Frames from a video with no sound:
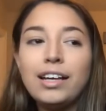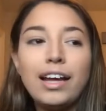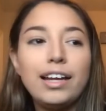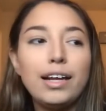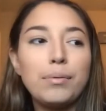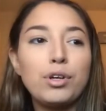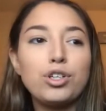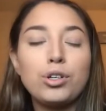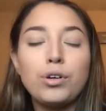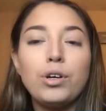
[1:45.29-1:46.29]
And then I'm going to
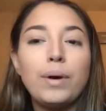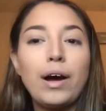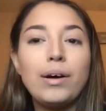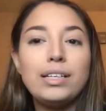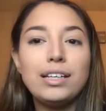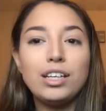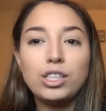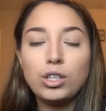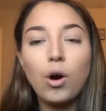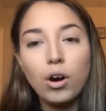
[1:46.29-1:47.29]
show you how I did the
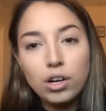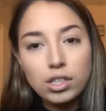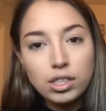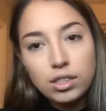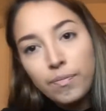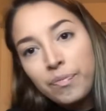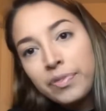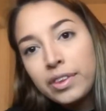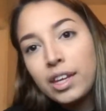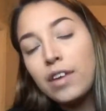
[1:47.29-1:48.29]
stars.
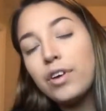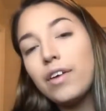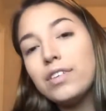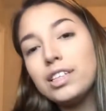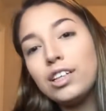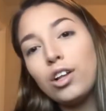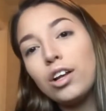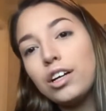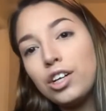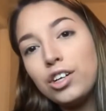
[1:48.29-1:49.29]
If you haven't seen the
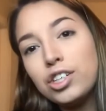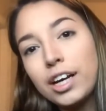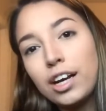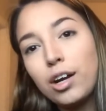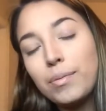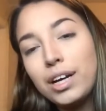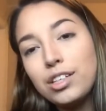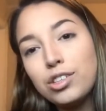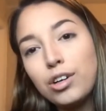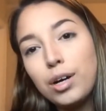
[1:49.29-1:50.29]
look, you can check it out on my
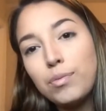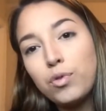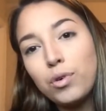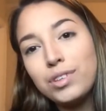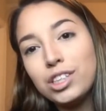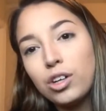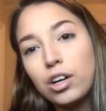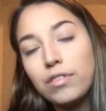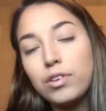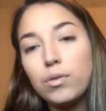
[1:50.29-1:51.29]
Instagram before we start
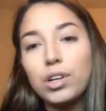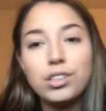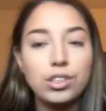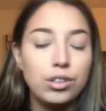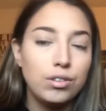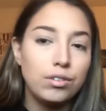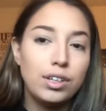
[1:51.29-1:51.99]
if you want to.